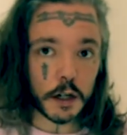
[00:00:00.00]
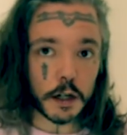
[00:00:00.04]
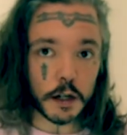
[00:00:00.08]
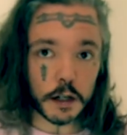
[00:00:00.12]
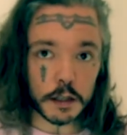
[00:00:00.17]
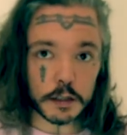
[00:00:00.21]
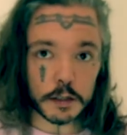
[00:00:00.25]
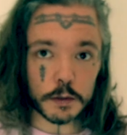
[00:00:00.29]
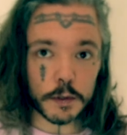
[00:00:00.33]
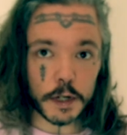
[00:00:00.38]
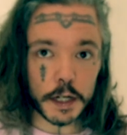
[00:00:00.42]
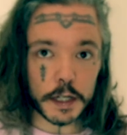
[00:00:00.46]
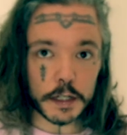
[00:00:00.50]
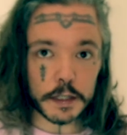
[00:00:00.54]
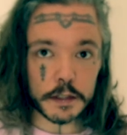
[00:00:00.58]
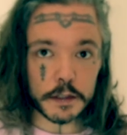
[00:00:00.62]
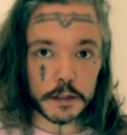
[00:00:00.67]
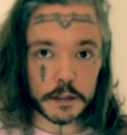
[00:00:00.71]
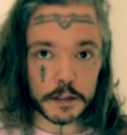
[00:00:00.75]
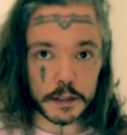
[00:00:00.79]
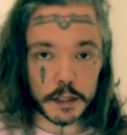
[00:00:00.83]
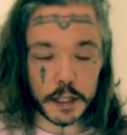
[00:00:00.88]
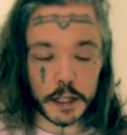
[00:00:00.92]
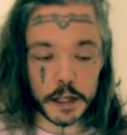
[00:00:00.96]

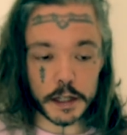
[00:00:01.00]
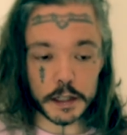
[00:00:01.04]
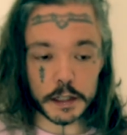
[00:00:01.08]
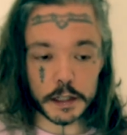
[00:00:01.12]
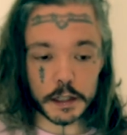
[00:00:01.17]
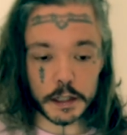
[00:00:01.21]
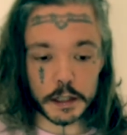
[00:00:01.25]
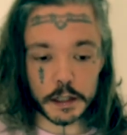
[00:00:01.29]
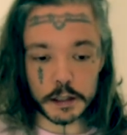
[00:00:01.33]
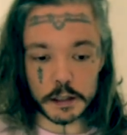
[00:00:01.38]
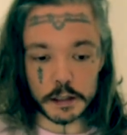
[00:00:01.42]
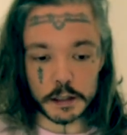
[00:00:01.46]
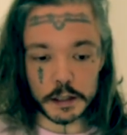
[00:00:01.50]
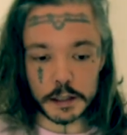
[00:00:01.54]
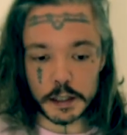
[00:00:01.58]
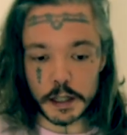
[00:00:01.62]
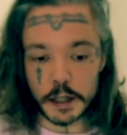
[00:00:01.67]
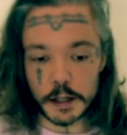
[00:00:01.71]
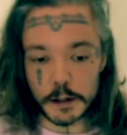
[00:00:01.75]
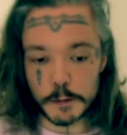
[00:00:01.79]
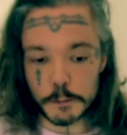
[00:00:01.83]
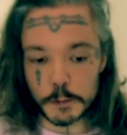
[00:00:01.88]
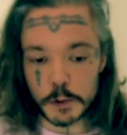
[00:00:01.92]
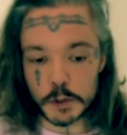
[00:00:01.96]
Otherwise, like,
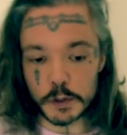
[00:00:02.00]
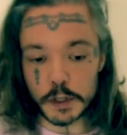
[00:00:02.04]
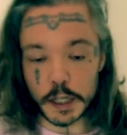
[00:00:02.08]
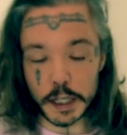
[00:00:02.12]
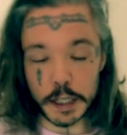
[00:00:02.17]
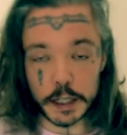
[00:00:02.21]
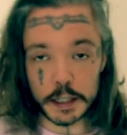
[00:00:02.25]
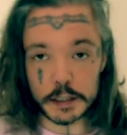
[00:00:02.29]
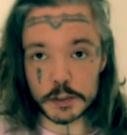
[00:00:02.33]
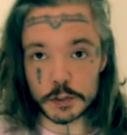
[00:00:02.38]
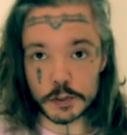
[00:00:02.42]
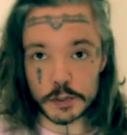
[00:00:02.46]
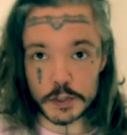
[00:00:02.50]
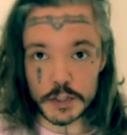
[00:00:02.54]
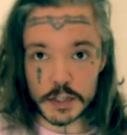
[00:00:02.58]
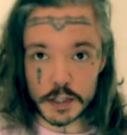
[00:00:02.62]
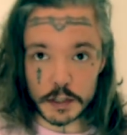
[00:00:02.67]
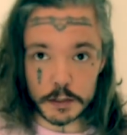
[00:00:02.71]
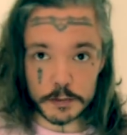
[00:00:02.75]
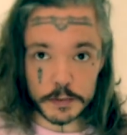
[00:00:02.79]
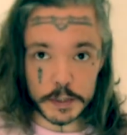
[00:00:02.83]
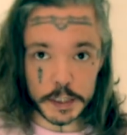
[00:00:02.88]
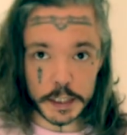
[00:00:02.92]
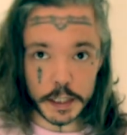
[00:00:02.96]
yeah, you can get
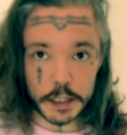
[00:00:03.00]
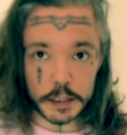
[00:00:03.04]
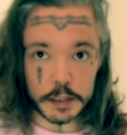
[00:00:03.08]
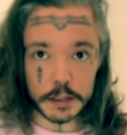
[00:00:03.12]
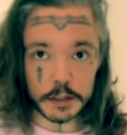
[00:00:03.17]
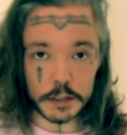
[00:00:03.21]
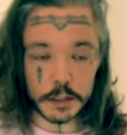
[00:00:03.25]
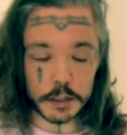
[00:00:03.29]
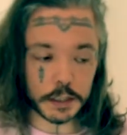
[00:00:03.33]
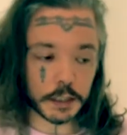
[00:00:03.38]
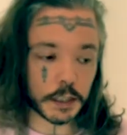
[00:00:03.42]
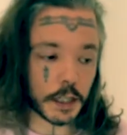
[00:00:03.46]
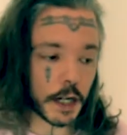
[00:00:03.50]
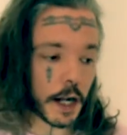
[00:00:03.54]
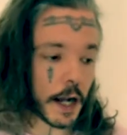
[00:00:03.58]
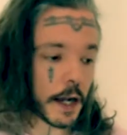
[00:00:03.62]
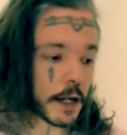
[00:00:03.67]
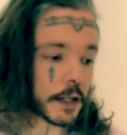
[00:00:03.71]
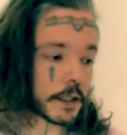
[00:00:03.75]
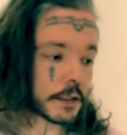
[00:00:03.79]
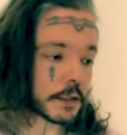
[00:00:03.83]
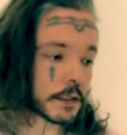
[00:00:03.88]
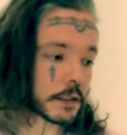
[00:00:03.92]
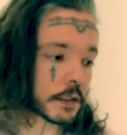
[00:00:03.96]
yourself in danger,
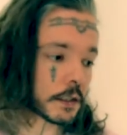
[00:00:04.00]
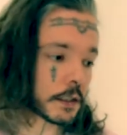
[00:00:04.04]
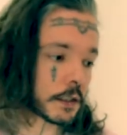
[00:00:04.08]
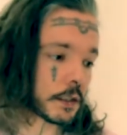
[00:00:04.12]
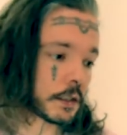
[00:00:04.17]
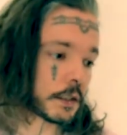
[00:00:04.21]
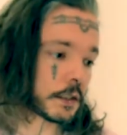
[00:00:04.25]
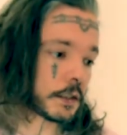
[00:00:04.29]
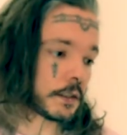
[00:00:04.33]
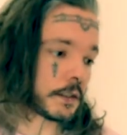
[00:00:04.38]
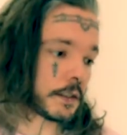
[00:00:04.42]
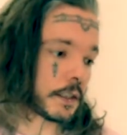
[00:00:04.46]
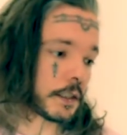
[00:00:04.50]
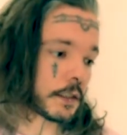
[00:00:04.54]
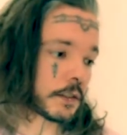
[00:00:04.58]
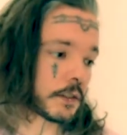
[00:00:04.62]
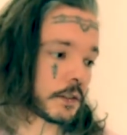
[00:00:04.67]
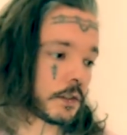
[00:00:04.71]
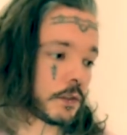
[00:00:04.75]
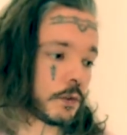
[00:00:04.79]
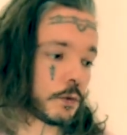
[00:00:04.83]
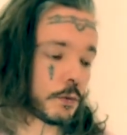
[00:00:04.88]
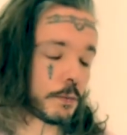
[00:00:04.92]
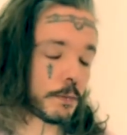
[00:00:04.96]
either
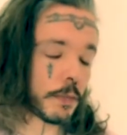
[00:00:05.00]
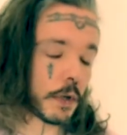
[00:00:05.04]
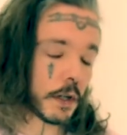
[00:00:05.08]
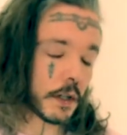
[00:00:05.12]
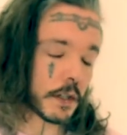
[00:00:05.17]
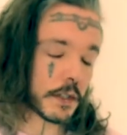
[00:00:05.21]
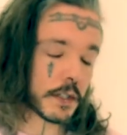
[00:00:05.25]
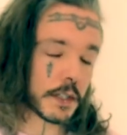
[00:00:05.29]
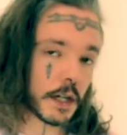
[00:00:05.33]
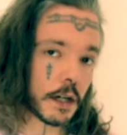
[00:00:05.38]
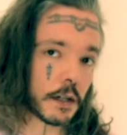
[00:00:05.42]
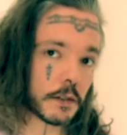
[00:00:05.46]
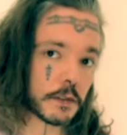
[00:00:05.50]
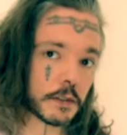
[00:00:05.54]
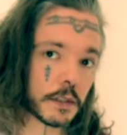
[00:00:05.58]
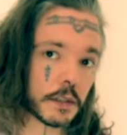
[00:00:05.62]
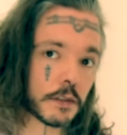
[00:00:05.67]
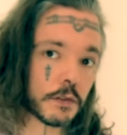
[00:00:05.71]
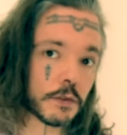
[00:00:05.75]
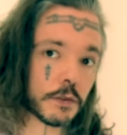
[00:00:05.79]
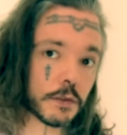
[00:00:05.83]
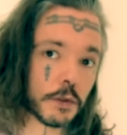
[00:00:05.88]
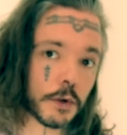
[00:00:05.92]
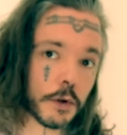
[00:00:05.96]
that you pass out
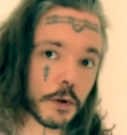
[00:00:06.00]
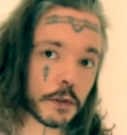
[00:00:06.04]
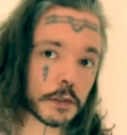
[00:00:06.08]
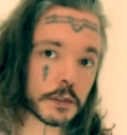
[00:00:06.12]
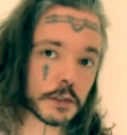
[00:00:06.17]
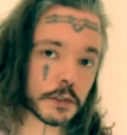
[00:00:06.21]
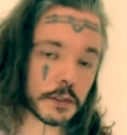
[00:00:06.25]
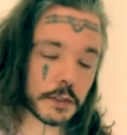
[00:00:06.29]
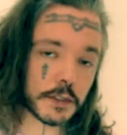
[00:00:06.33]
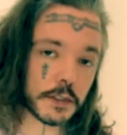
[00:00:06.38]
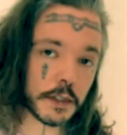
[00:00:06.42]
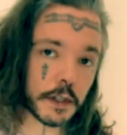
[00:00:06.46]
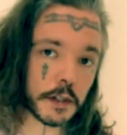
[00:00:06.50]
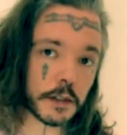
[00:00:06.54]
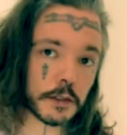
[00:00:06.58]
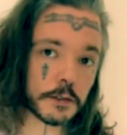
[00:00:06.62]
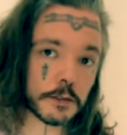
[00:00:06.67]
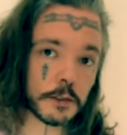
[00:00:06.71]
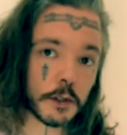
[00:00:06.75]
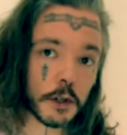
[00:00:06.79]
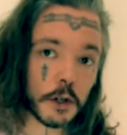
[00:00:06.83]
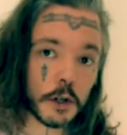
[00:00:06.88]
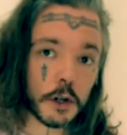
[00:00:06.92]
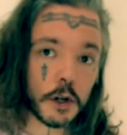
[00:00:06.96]
and you hurt
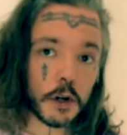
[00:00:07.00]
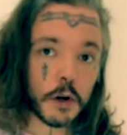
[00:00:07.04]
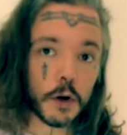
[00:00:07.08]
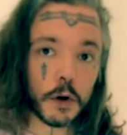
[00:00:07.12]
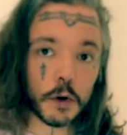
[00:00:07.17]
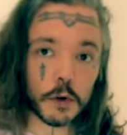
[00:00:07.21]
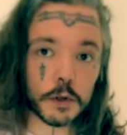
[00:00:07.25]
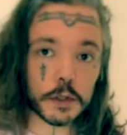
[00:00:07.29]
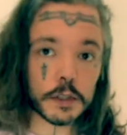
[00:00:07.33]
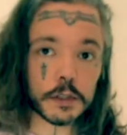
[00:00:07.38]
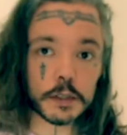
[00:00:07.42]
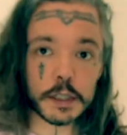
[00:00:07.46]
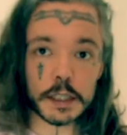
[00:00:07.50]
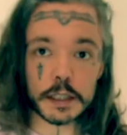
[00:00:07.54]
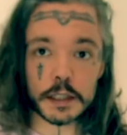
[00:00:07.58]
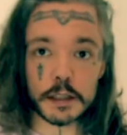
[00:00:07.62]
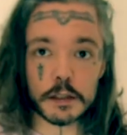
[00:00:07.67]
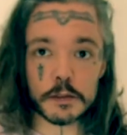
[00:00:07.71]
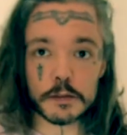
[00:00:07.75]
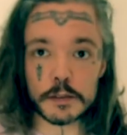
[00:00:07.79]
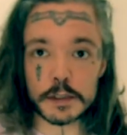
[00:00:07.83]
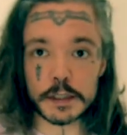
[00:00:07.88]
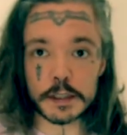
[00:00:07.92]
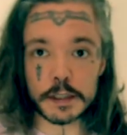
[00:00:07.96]
yourself, or you can
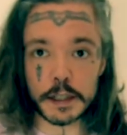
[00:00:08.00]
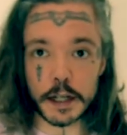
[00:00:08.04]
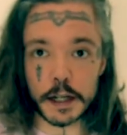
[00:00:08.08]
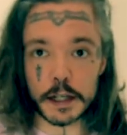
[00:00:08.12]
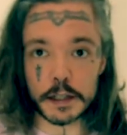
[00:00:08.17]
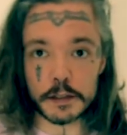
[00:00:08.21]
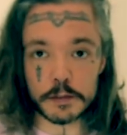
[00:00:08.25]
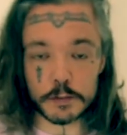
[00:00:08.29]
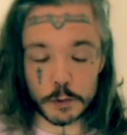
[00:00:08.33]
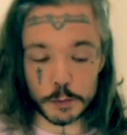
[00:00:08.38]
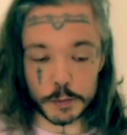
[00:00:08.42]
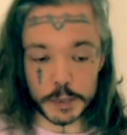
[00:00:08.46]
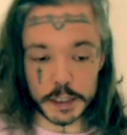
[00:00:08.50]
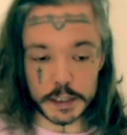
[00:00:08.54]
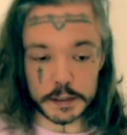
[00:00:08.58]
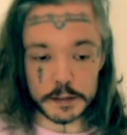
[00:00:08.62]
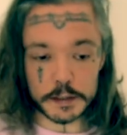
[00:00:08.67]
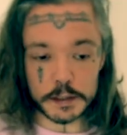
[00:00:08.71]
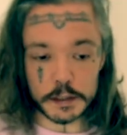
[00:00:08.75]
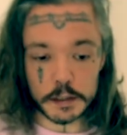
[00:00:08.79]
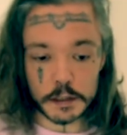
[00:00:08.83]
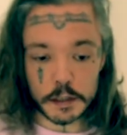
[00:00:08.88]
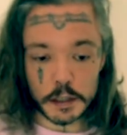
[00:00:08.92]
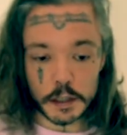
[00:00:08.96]
even die from
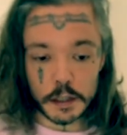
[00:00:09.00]
it.